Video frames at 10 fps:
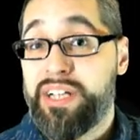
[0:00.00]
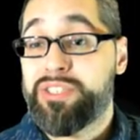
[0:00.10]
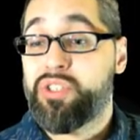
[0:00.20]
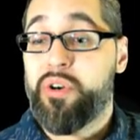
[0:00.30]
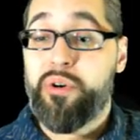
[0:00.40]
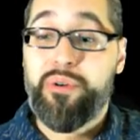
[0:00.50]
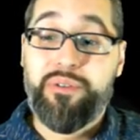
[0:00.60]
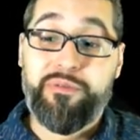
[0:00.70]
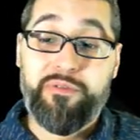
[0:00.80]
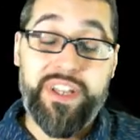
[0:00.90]
So
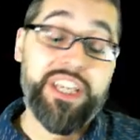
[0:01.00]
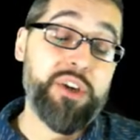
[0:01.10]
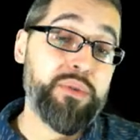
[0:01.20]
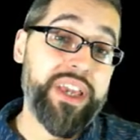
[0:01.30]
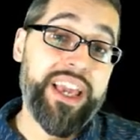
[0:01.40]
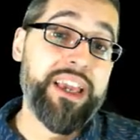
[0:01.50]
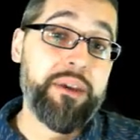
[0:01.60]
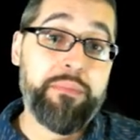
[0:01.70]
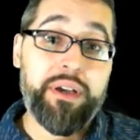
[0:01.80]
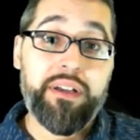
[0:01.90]
video
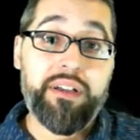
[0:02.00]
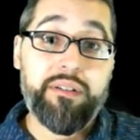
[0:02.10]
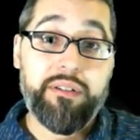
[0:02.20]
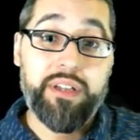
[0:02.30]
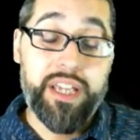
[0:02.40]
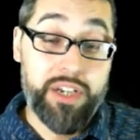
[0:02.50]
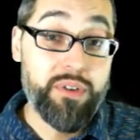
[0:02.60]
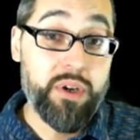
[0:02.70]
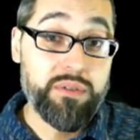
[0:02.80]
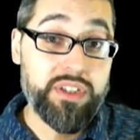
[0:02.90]
game
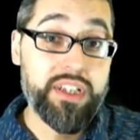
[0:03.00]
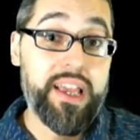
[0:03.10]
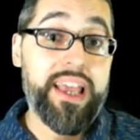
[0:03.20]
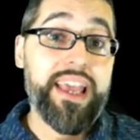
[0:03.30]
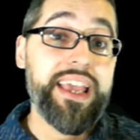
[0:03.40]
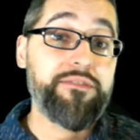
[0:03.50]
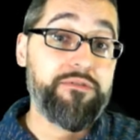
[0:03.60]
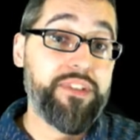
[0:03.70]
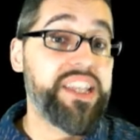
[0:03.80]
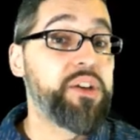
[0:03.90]
heroes and
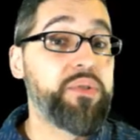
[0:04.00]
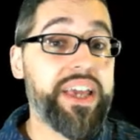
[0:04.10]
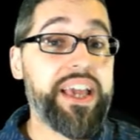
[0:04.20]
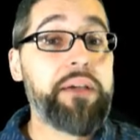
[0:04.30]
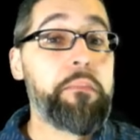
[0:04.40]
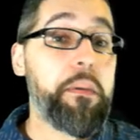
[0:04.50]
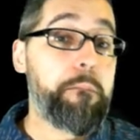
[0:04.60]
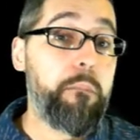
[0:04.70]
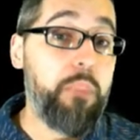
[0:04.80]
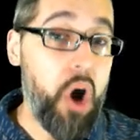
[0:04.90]
video game
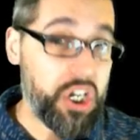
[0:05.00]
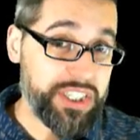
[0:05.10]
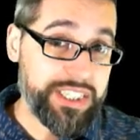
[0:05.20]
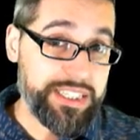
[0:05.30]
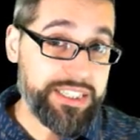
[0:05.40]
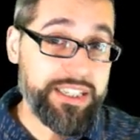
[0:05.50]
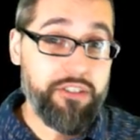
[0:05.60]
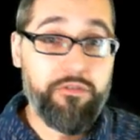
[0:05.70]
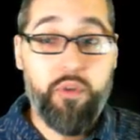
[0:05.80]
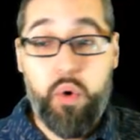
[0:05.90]
bosses
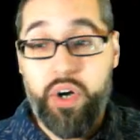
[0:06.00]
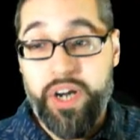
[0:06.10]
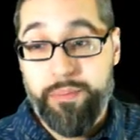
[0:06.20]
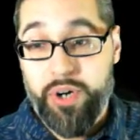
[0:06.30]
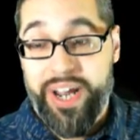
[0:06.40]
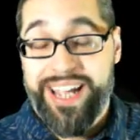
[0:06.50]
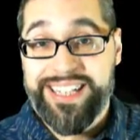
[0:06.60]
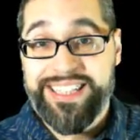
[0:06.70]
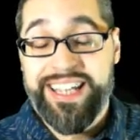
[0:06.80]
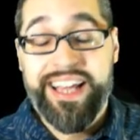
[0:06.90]
for number
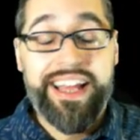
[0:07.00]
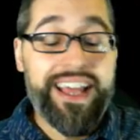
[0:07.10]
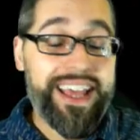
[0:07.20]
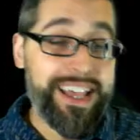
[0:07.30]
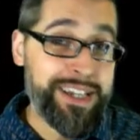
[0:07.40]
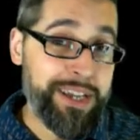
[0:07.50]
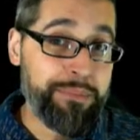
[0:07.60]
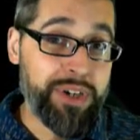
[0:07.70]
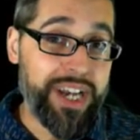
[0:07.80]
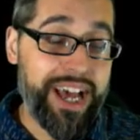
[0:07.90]
8 and
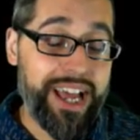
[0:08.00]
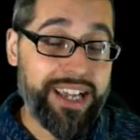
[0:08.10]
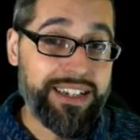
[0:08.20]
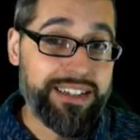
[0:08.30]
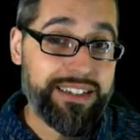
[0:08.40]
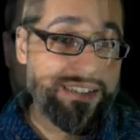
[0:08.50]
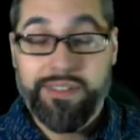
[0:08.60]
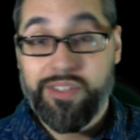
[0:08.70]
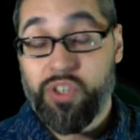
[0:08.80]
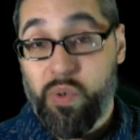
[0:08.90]
number 9.
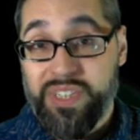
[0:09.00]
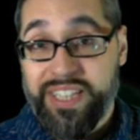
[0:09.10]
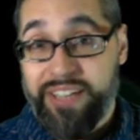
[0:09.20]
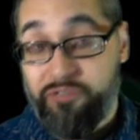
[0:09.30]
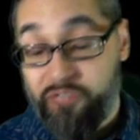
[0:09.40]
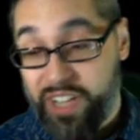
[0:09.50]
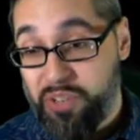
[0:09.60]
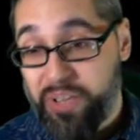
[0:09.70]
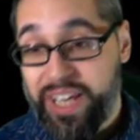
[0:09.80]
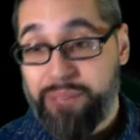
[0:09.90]
So once again,
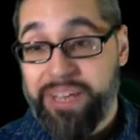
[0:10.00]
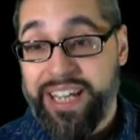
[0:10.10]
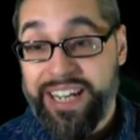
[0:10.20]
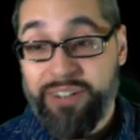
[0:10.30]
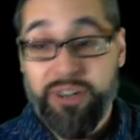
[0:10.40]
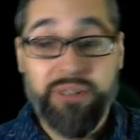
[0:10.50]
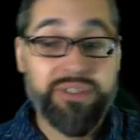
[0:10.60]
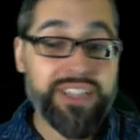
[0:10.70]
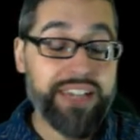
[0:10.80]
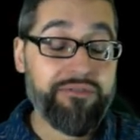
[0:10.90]
video game
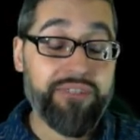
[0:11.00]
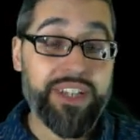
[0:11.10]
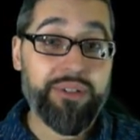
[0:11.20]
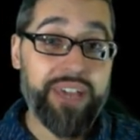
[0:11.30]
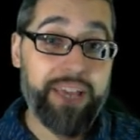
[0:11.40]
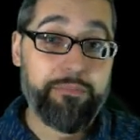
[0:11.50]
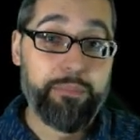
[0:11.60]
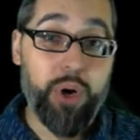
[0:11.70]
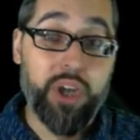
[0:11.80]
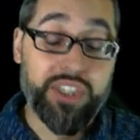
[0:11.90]
heroes and video game
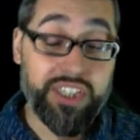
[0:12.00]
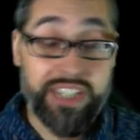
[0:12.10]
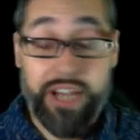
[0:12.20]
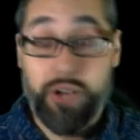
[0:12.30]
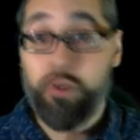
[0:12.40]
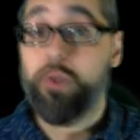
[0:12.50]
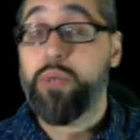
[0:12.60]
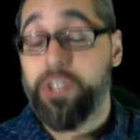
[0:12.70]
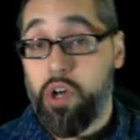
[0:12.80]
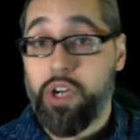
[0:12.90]
bosses. Now, who are
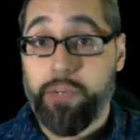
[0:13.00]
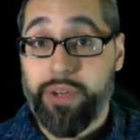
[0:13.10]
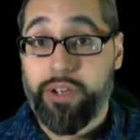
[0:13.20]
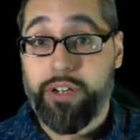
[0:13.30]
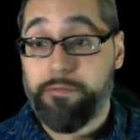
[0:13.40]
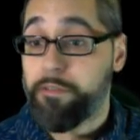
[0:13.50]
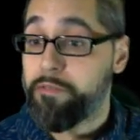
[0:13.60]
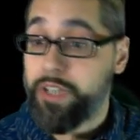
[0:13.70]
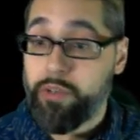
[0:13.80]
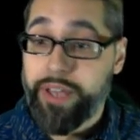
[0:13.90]
we talking about here? For
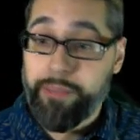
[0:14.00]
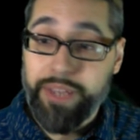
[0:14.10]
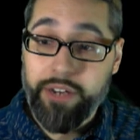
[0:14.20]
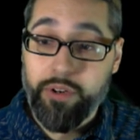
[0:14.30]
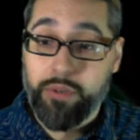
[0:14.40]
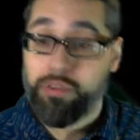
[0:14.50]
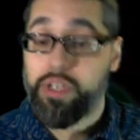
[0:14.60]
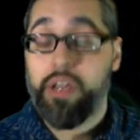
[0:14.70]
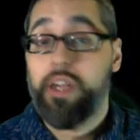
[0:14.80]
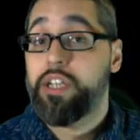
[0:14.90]
video game heroes,
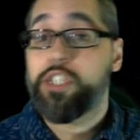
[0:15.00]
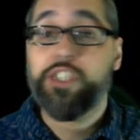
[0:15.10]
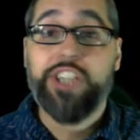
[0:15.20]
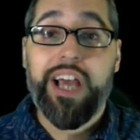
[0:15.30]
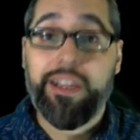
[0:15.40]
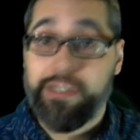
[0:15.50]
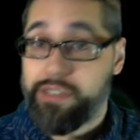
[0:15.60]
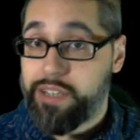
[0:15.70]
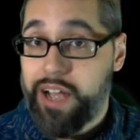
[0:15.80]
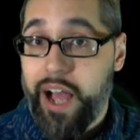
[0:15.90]
Charlotte,
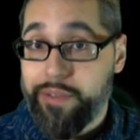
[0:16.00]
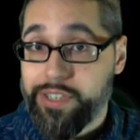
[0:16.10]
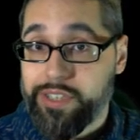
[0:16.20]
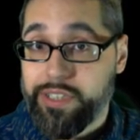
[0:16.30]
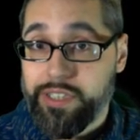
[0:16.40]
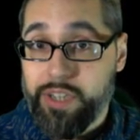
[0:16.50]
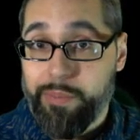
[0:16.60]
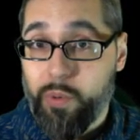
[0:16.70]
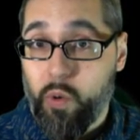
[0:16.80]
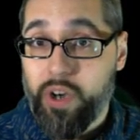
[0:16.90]
obviously,
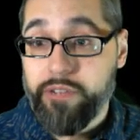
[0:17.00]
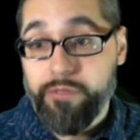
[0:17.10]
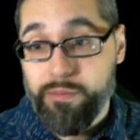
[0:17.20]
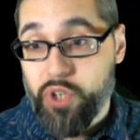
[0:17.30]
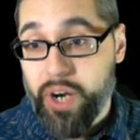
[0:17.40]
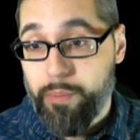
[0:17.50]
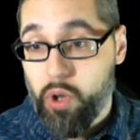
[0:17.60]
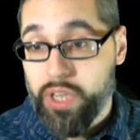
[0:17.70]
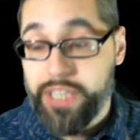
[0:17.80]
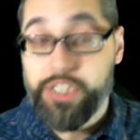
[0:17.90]
number 1 from Dragon
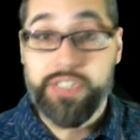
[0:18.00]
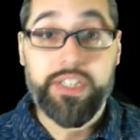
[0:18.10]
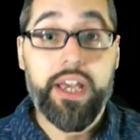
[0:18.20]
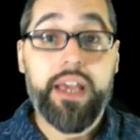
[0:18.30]
Ball Legends.